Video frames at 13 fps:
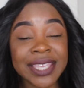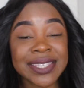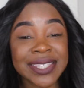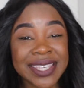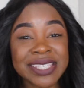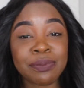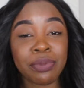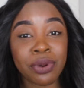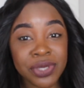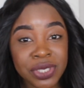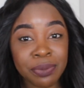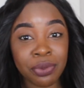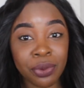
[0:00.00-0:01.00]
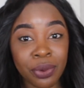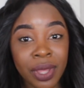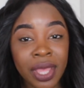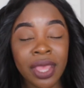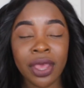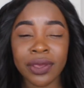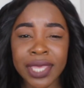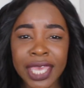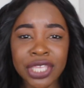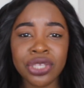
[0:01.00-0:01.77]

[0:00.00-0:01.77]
It is possible, okay?